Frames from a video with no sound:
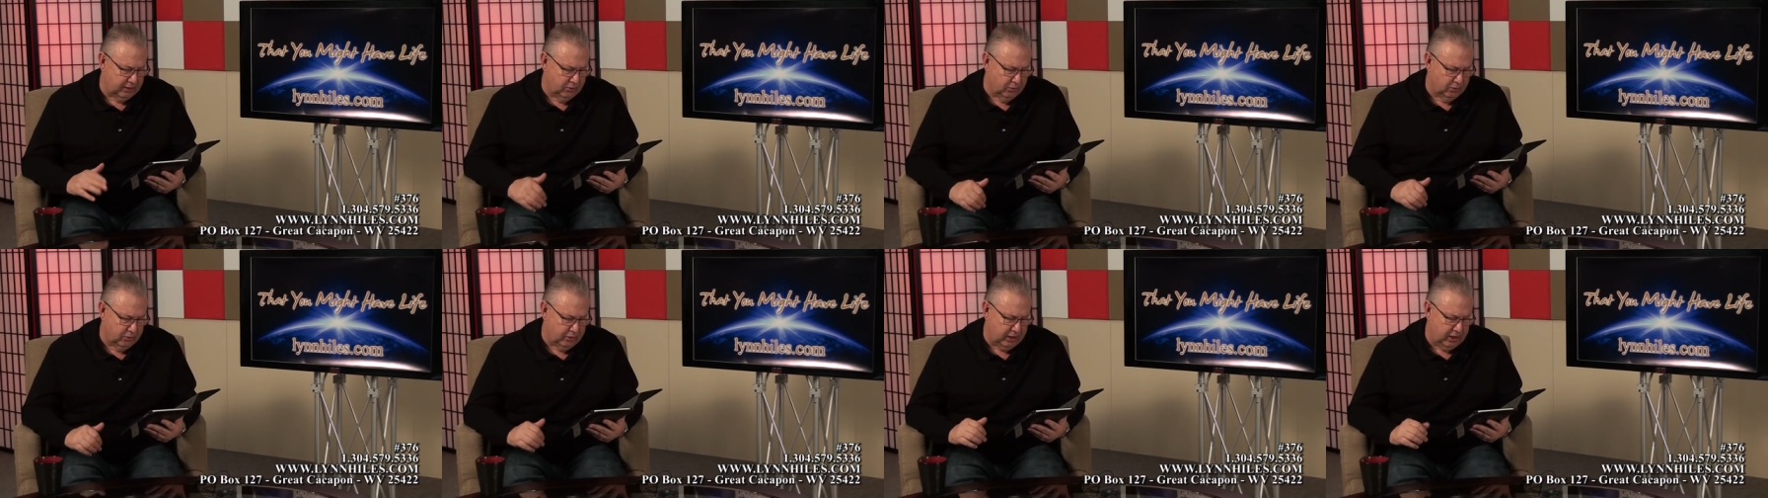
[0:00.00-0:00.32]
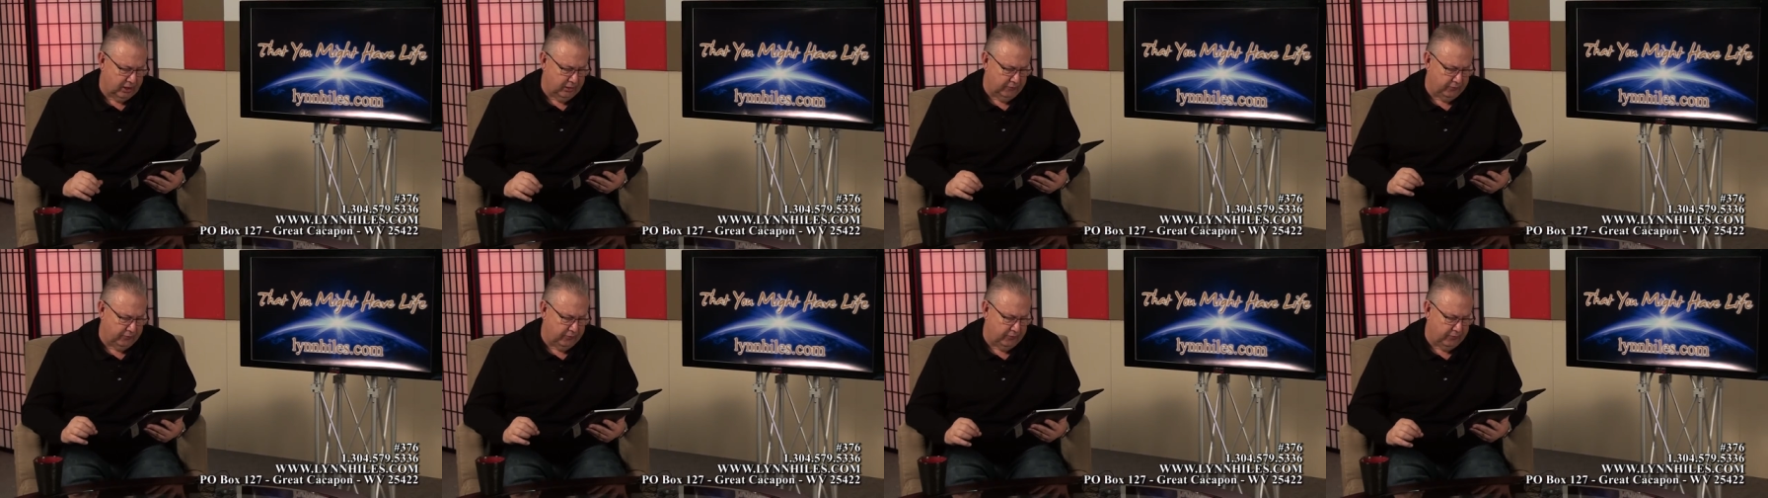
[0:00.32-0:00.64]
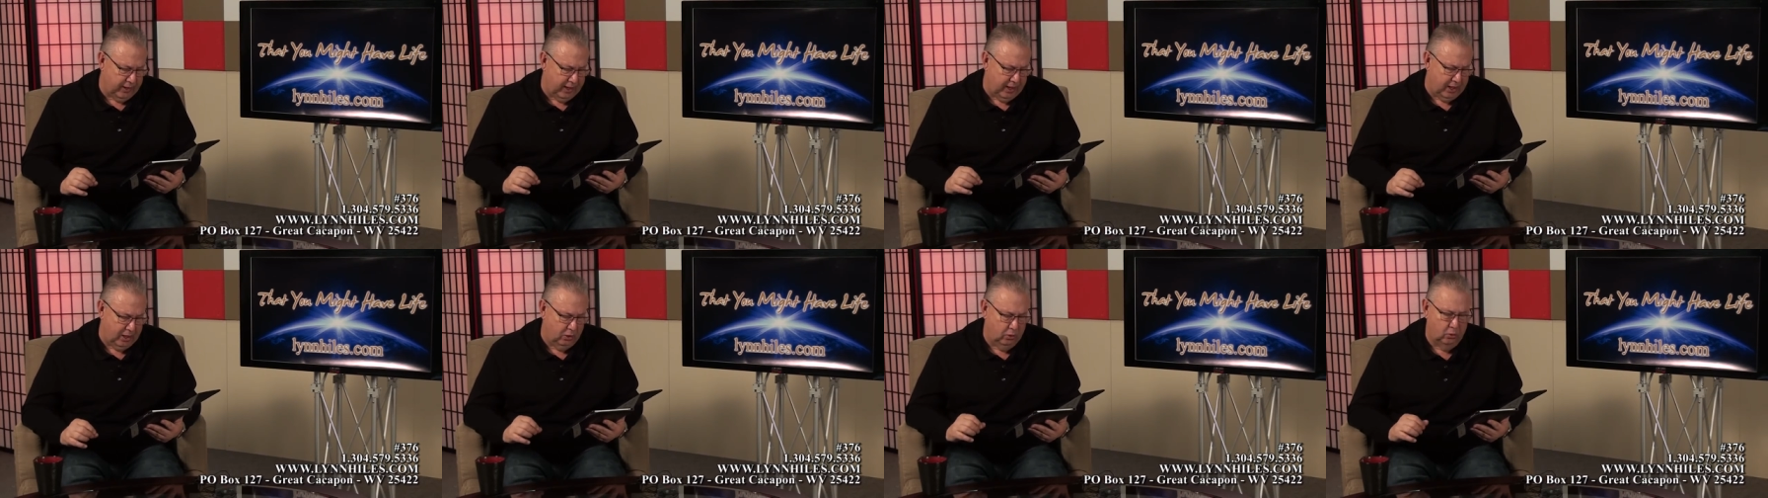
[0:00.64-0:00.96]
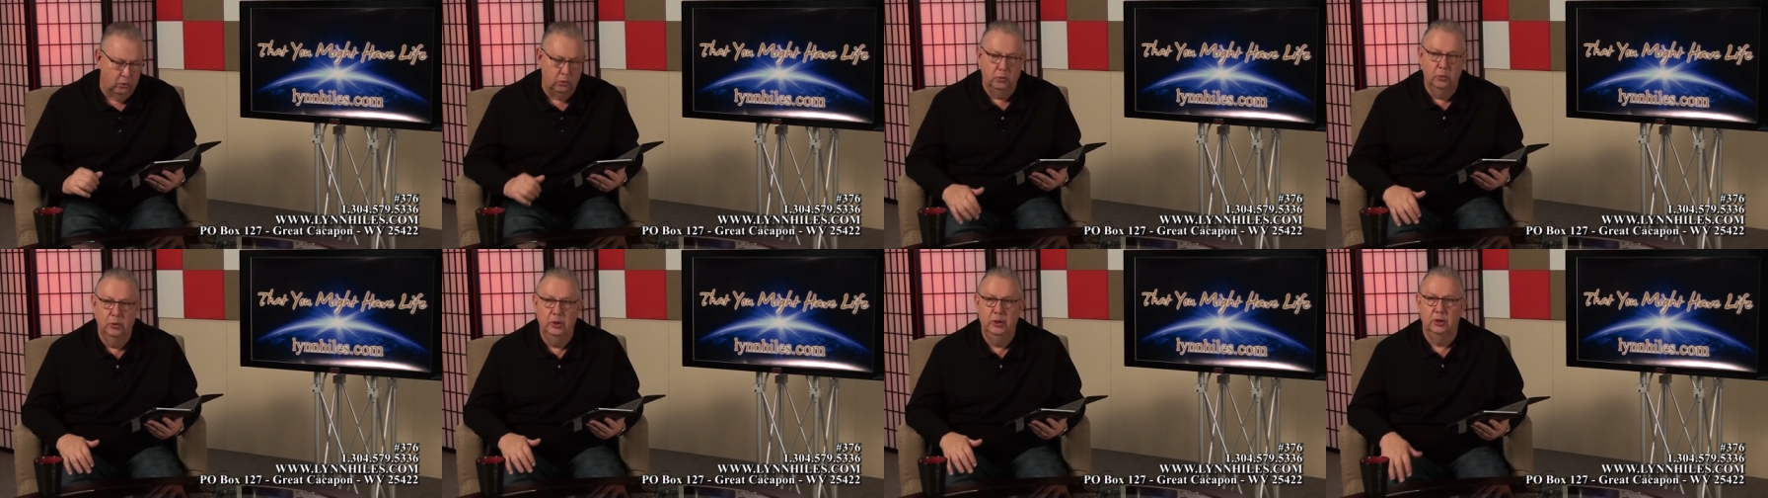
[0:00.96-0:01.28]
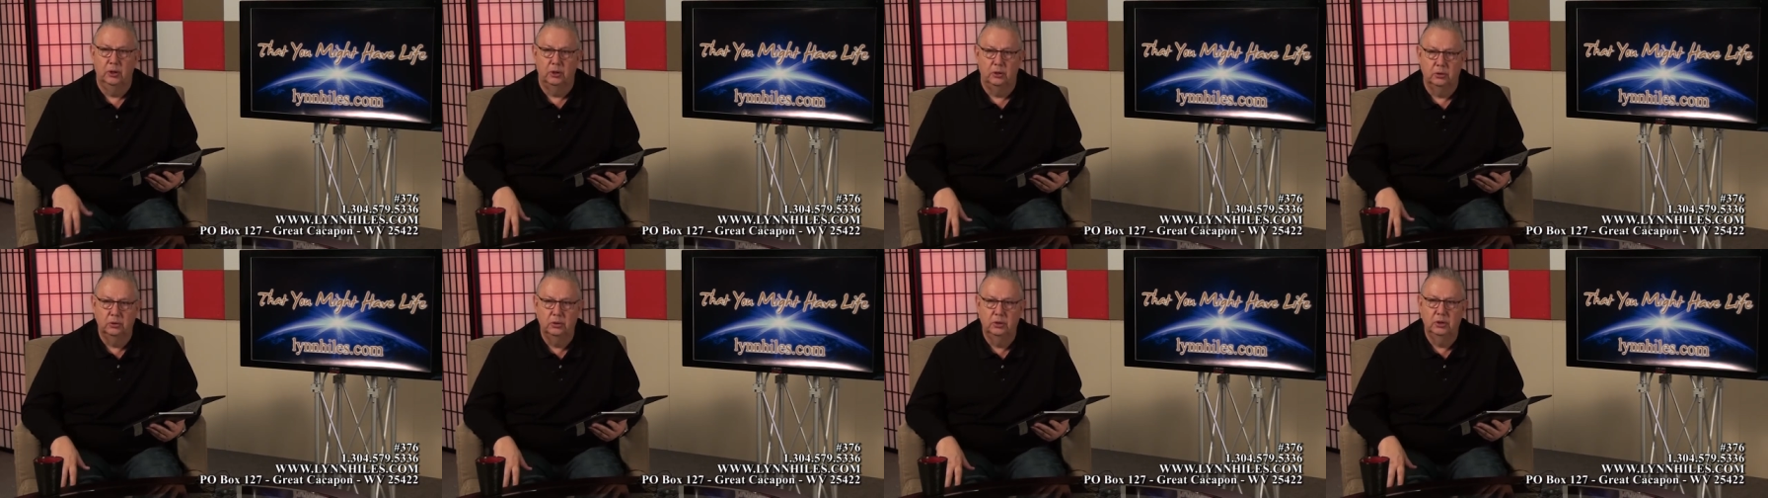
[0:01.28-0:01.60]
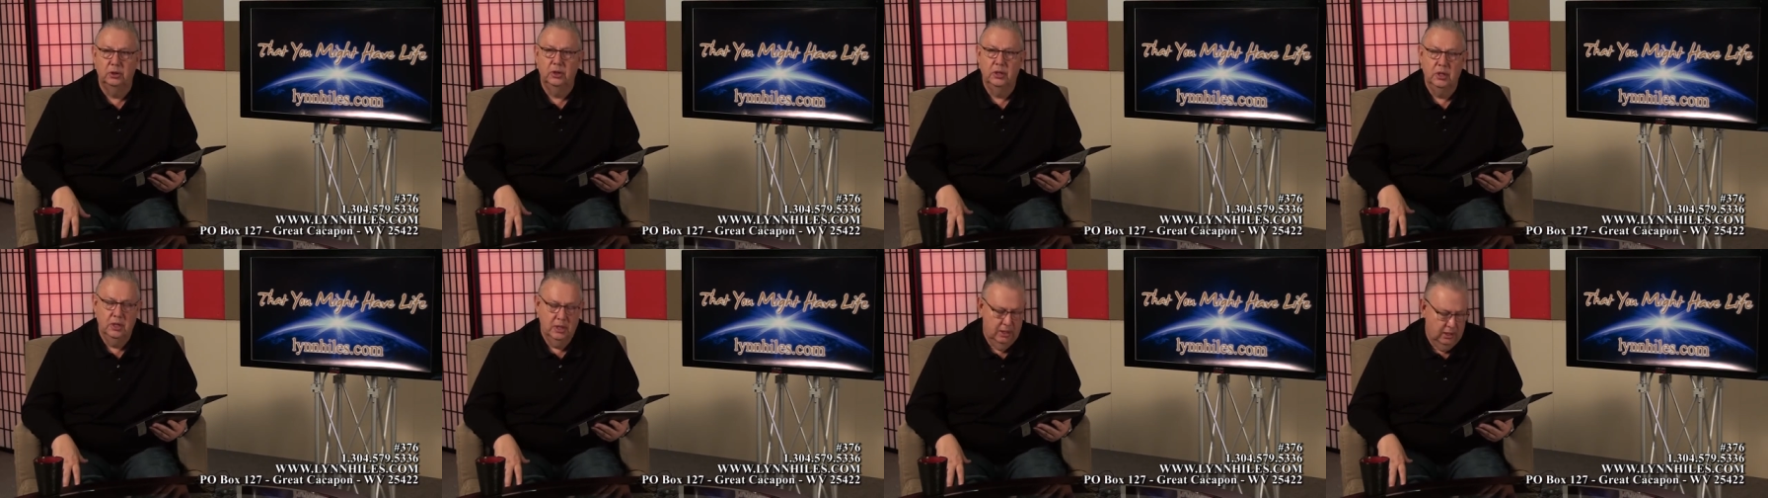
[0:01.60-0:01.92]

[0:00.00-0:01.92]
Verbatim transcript: Lord, if thou wilt,